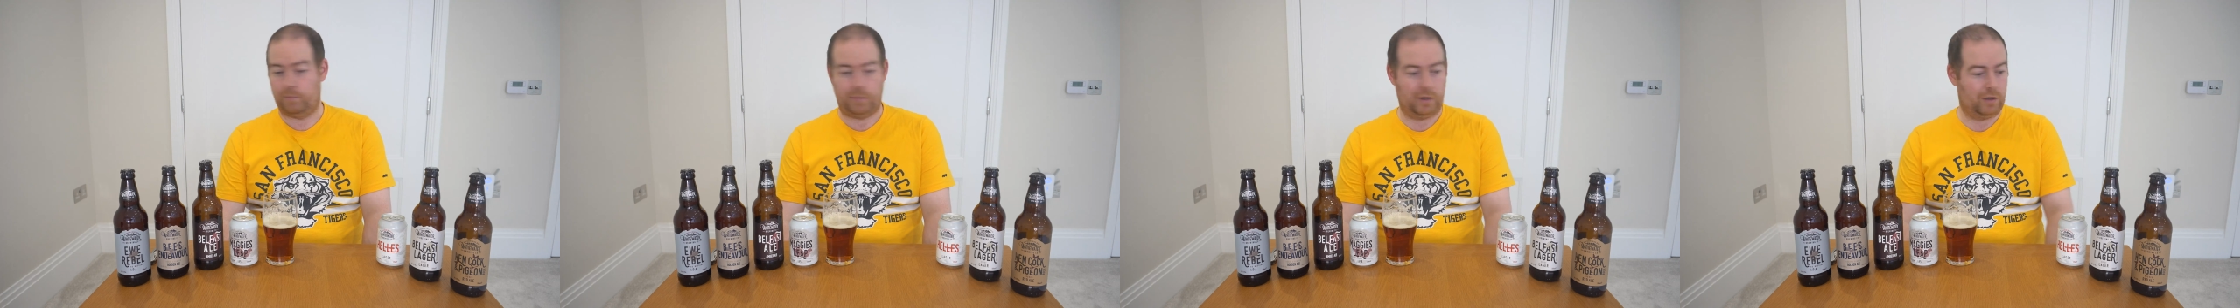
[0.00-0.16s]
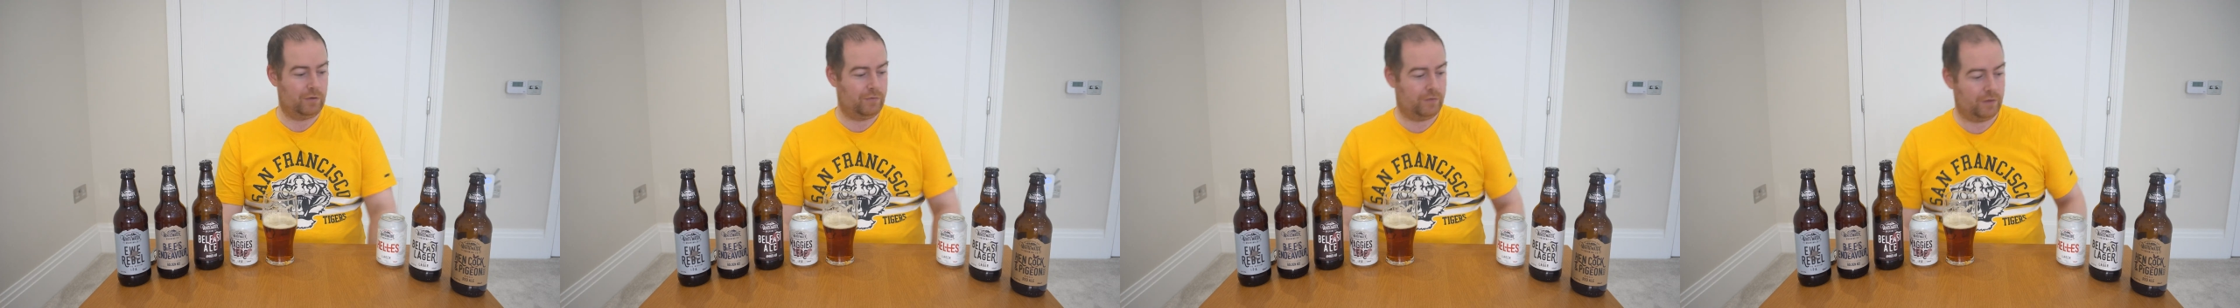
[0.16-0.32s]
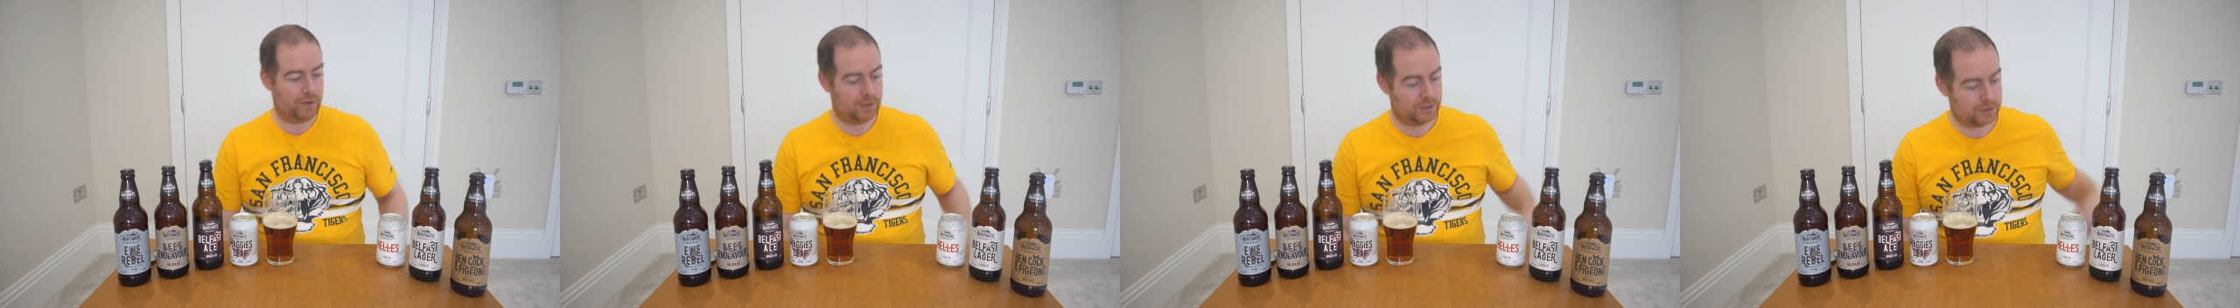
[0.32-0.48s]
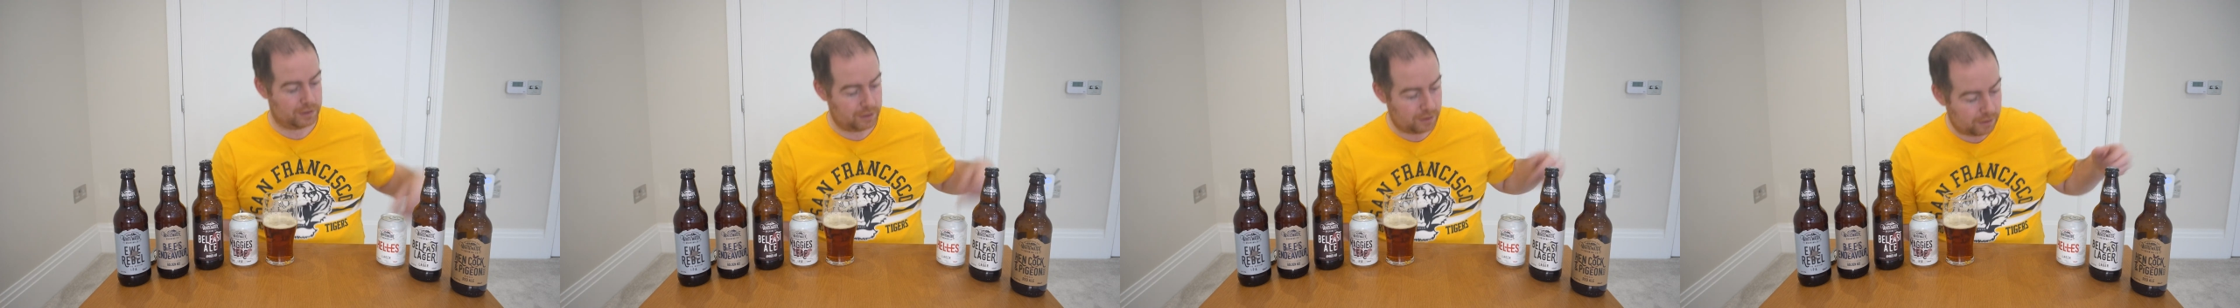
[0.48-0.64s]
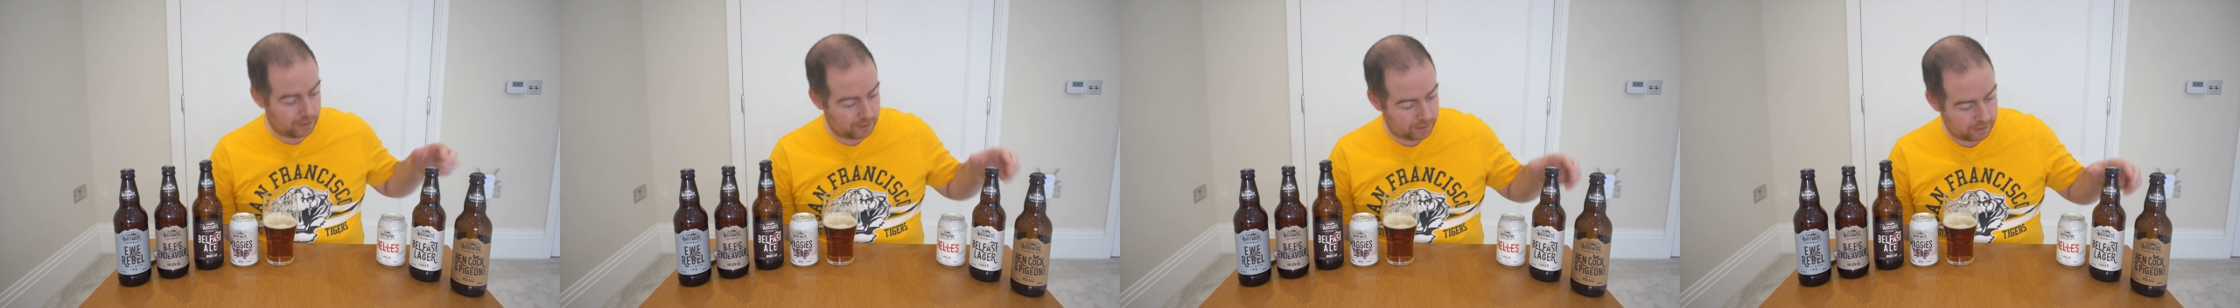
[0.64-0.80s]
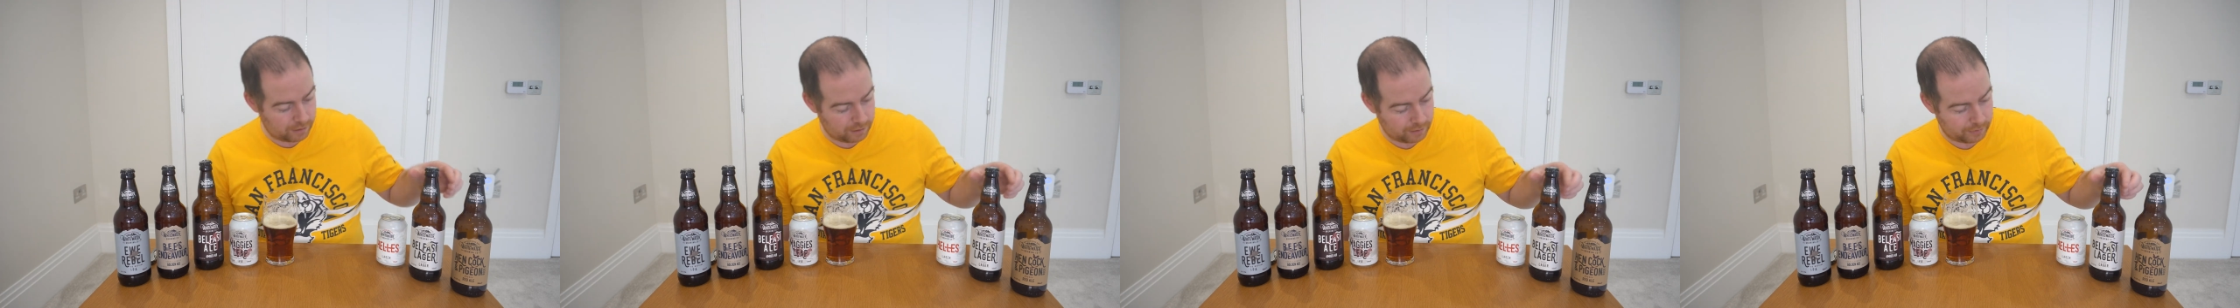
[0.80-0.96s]
Belfast
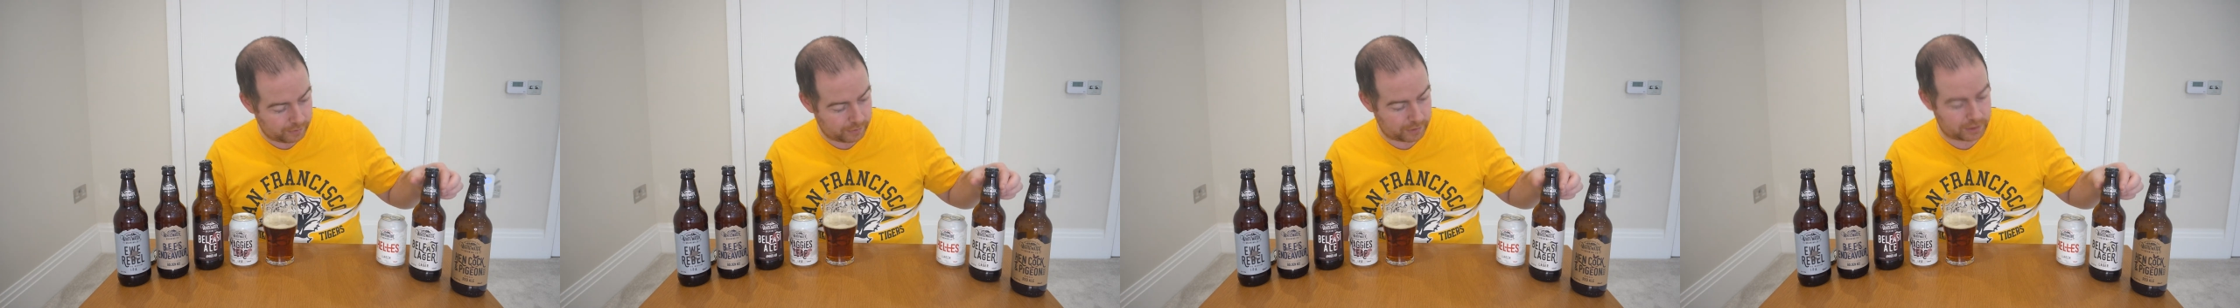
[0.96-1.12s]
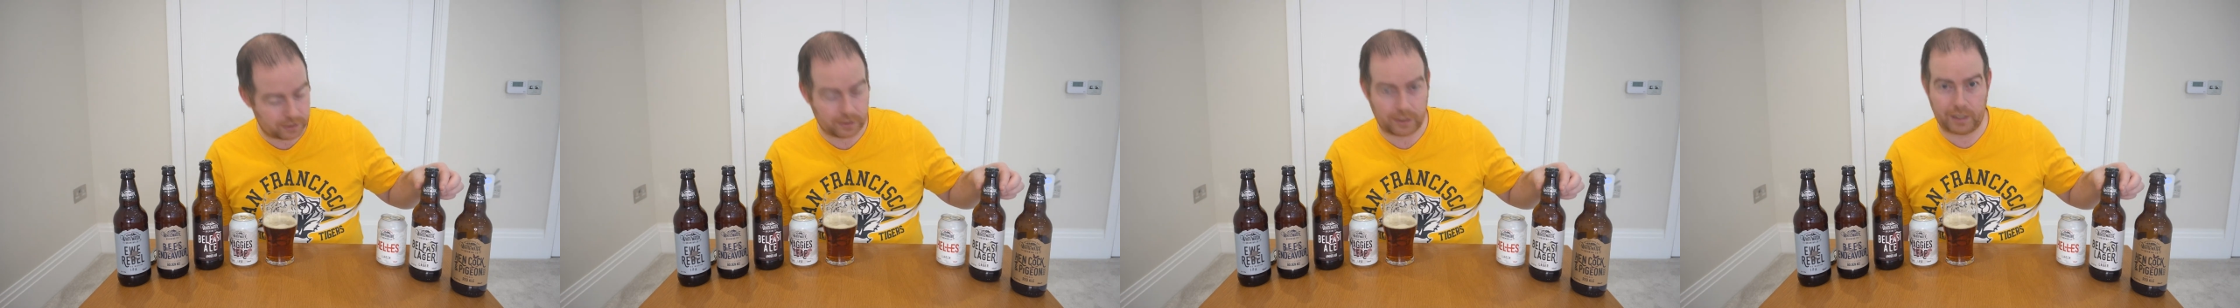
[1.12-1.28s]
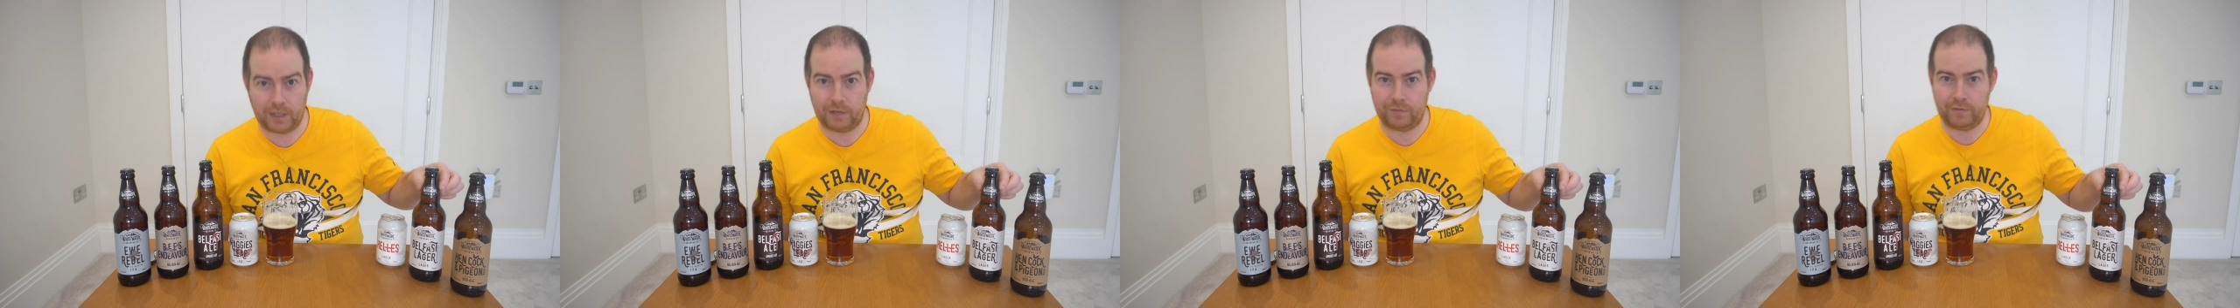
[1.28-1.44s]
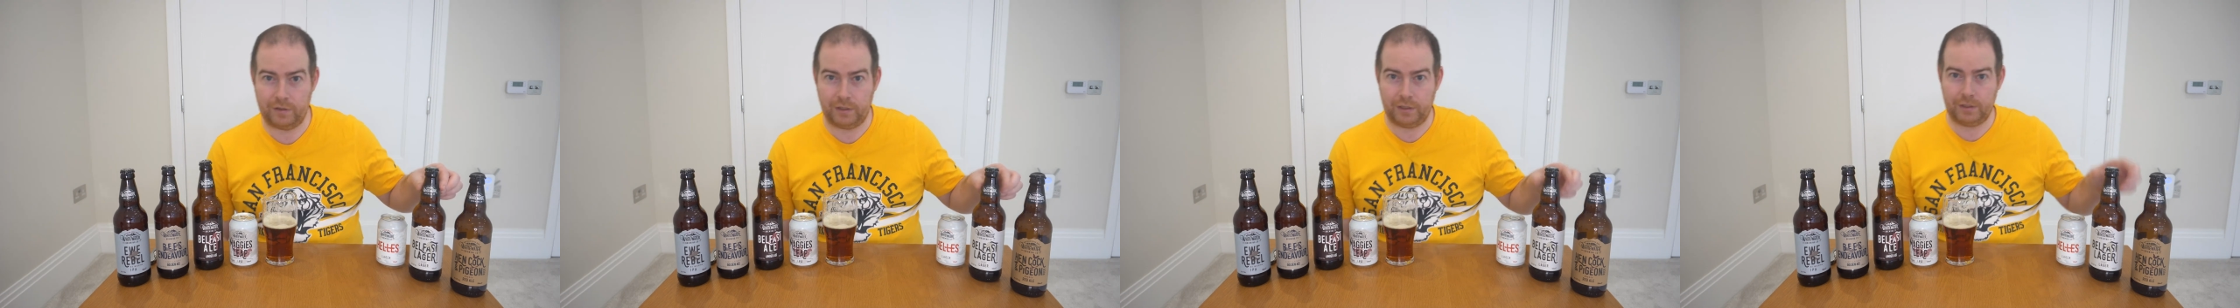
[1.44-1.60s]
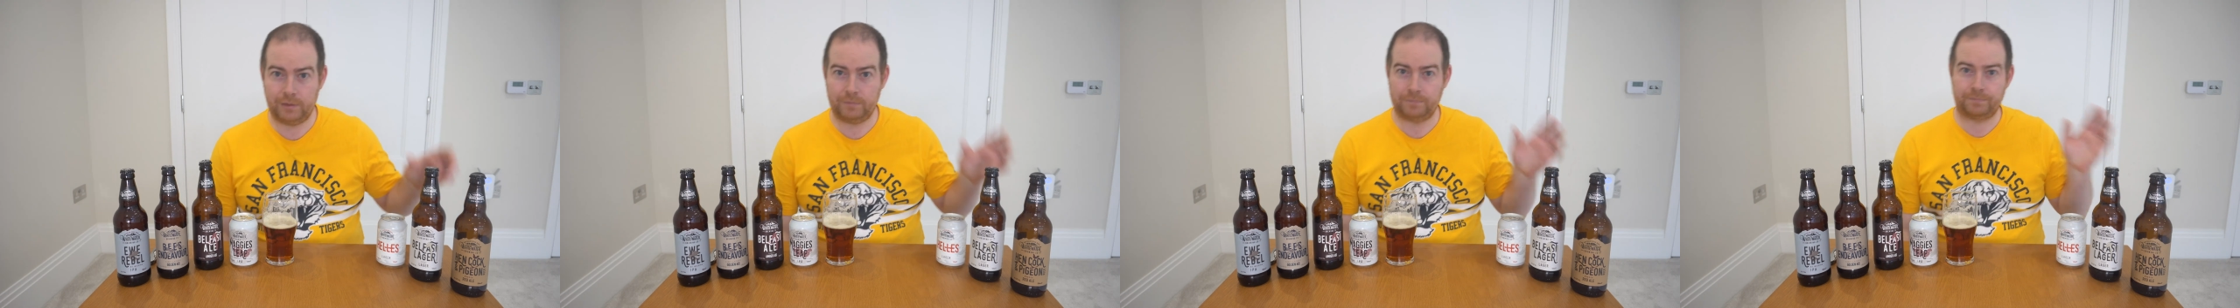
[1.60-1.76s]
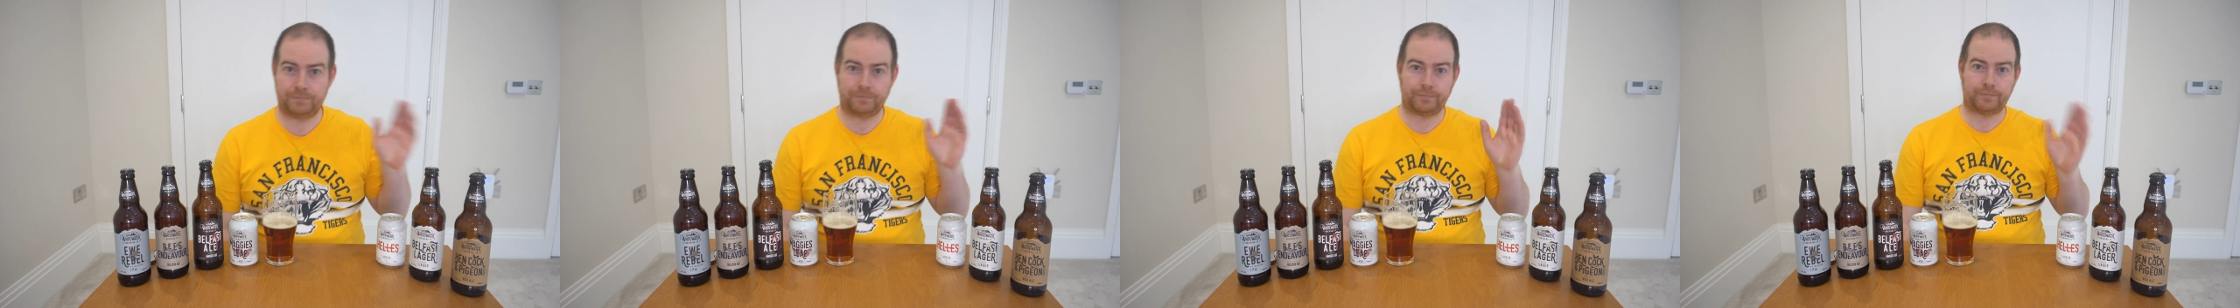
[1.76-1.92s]
Lager, which I have here.